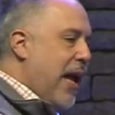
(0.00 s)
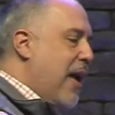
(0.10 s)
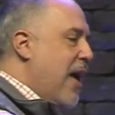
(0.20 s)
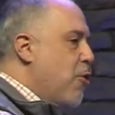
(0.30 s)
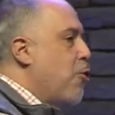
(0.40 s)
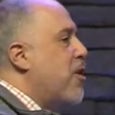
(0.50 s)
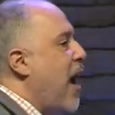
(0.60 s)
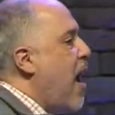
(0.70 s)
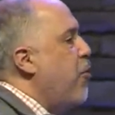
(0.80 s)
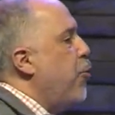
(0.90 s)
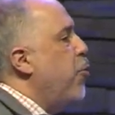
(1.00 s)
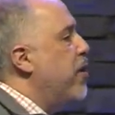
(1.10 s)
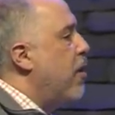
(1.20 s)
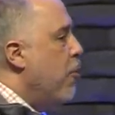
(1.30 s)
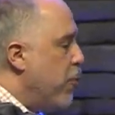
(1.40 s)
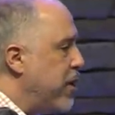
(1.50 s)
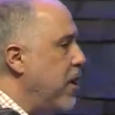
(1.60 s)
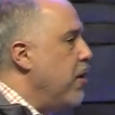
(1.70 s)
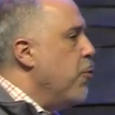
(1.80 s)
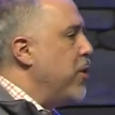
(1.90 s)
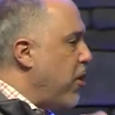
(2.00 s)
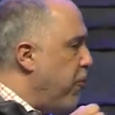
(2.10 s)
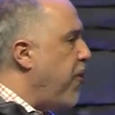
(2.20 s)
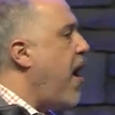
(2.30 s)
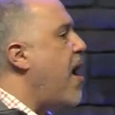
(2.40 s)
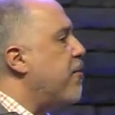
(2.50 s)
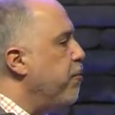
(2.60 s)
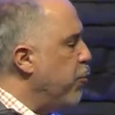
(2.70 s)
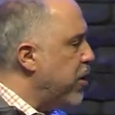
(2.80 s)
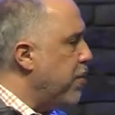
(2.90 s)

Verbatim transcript: and are gathered with, with, the, with the flock, with the